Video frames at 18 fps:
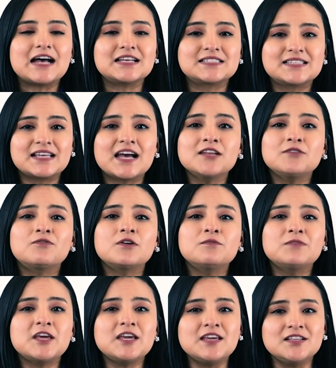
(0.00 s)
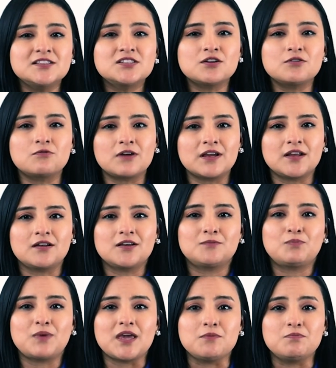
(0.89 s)
Aside from the
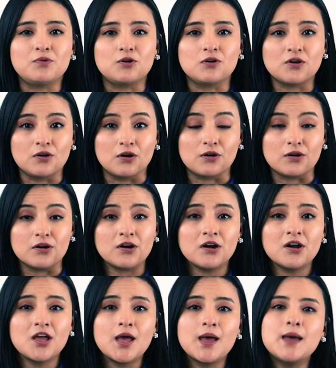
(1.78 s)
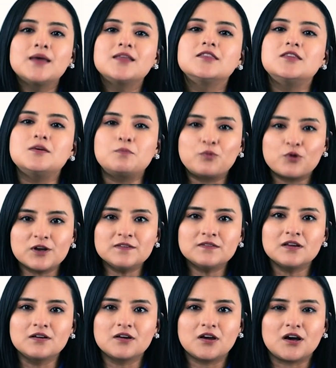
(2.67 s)
integrated paper cutter, the
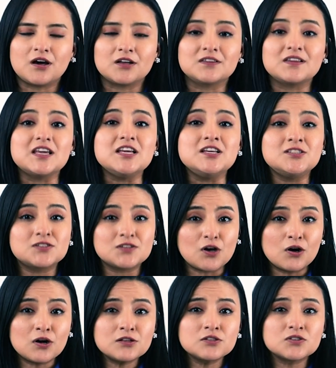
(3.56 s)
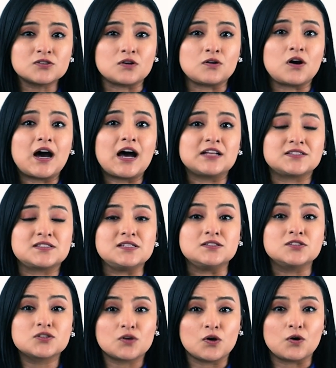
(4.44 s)
Print and Cut is also, at
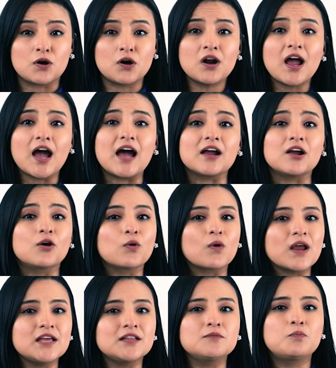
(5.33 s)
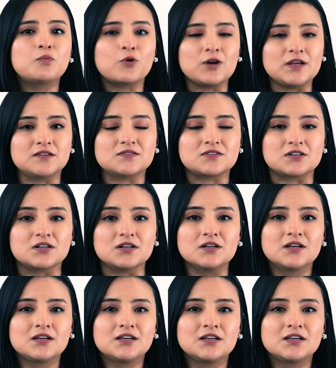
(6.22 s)
its core, a great printer.